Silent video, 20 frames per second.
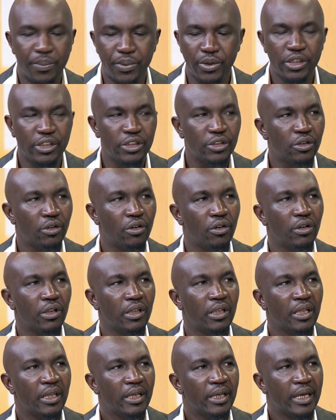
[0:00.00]

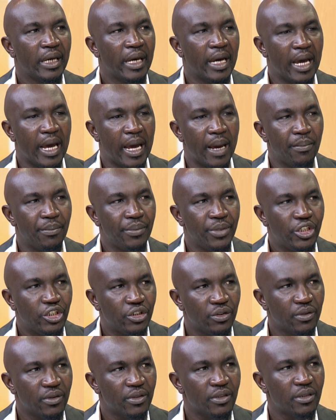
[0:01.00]
political
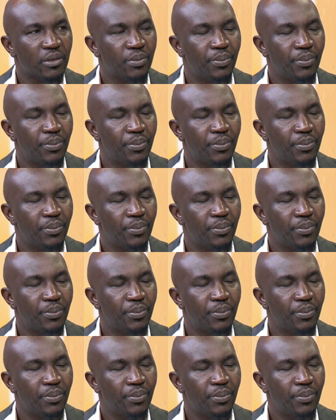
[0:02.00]
ambitions,